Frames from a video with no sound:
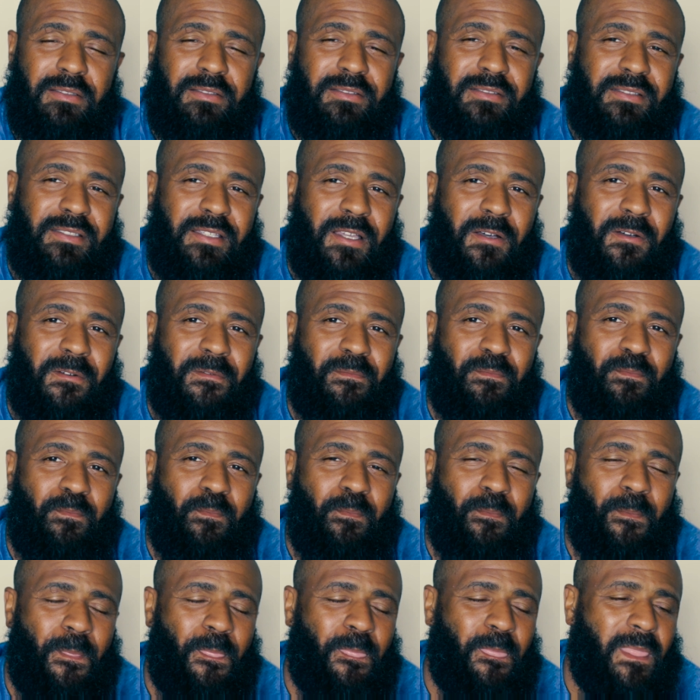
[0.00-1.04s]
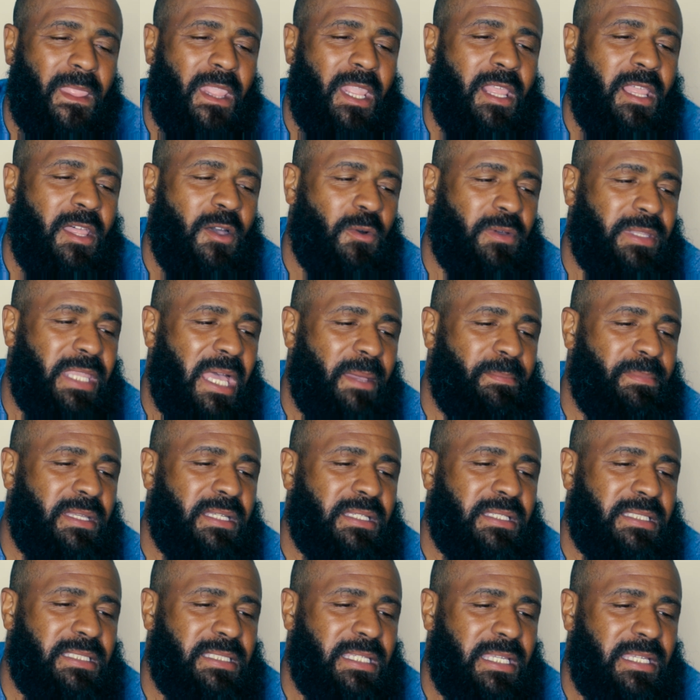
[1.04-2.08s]
So, with that
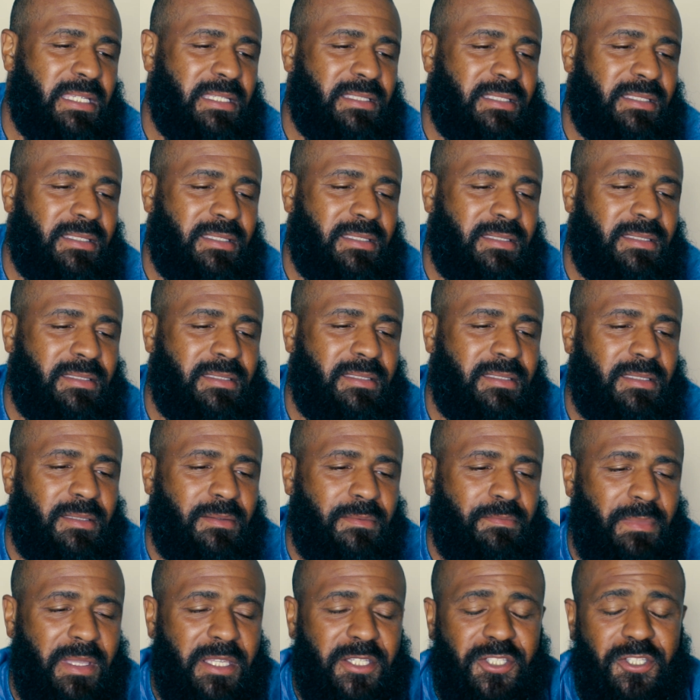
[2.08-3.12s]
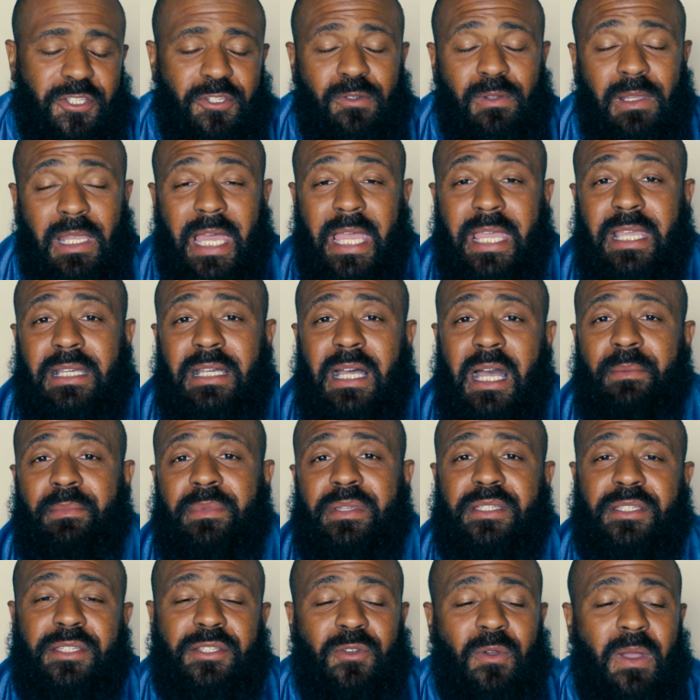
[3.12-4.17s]
being said, make sure you like,
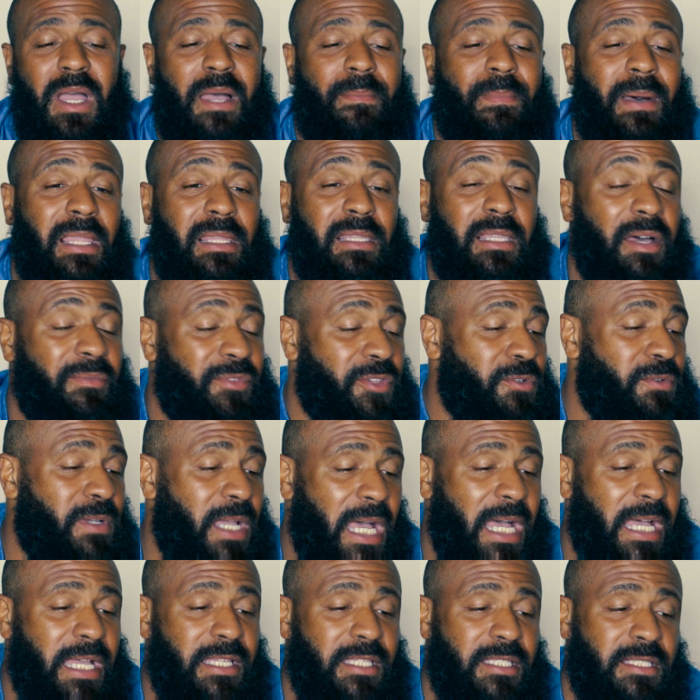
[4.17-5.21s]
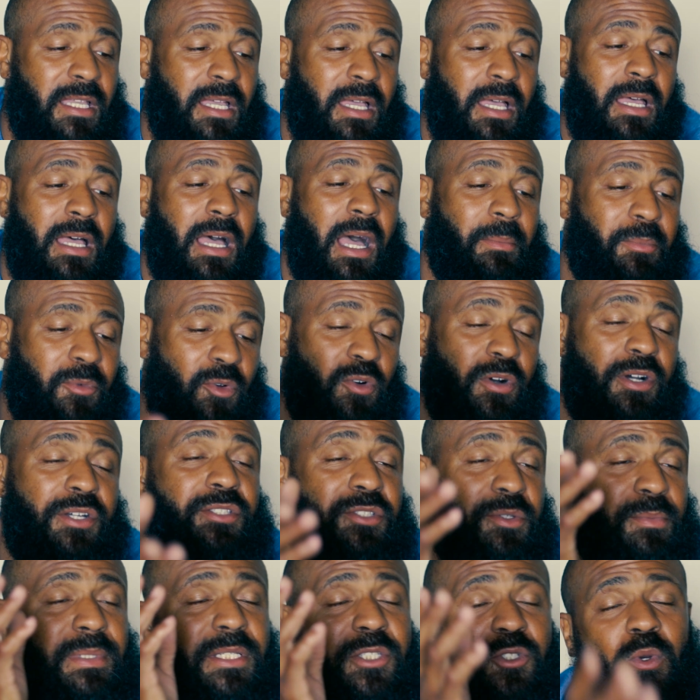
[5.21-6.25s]
comment, subscribe. I love you guys. I'm going
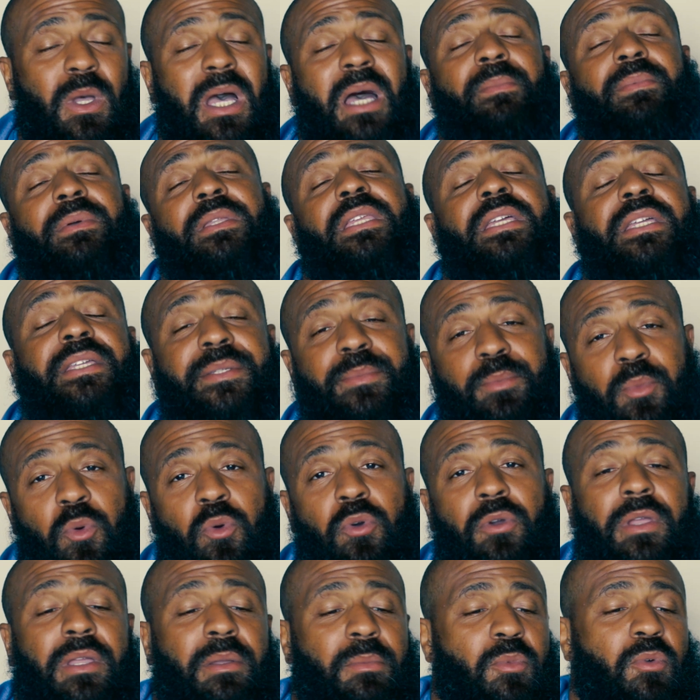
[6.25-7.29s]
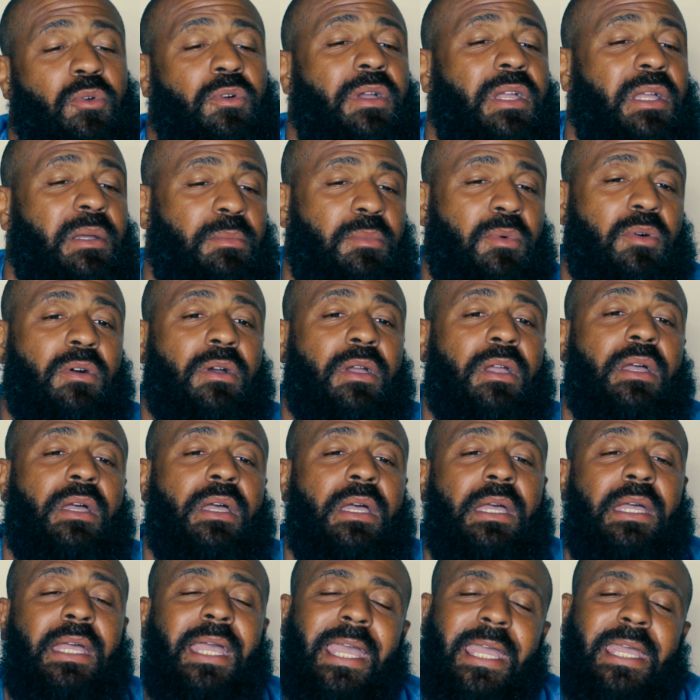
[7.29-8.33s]
to be dropping these more and more and more.
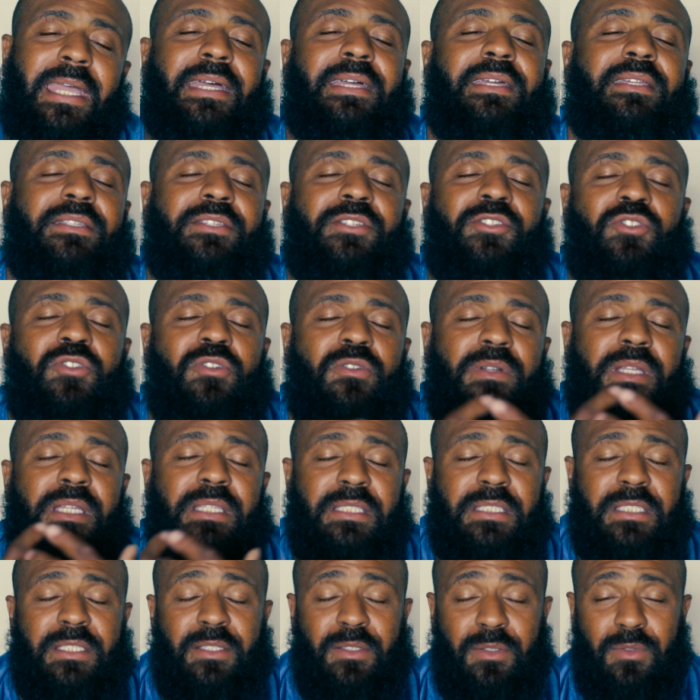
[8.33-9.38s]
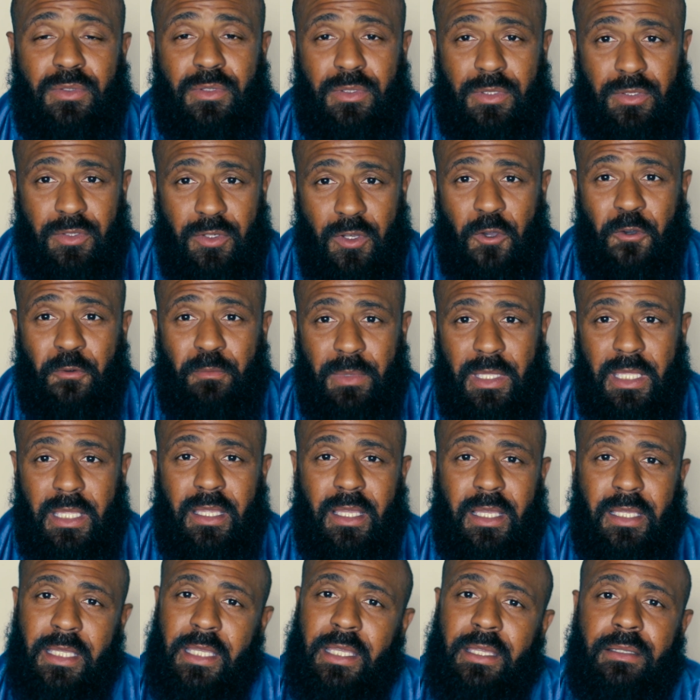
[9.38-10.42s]
And you're going to get to know me
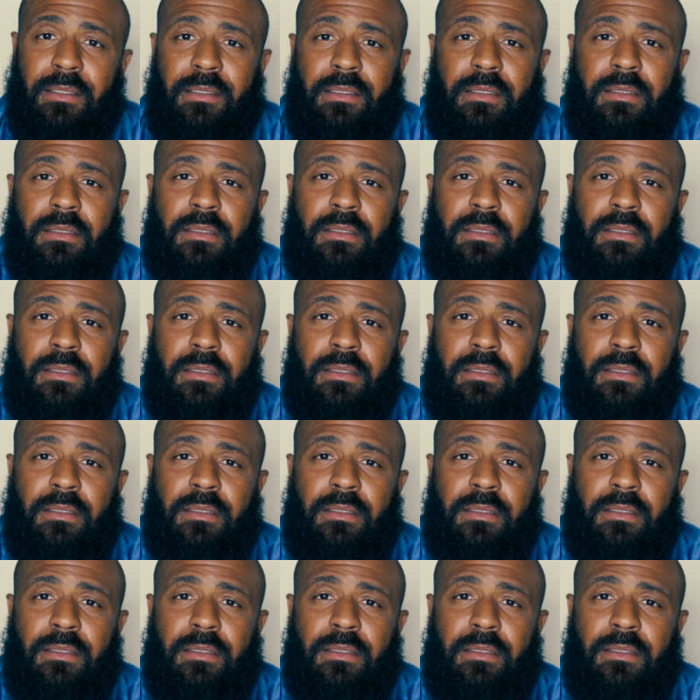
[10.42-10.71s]
again.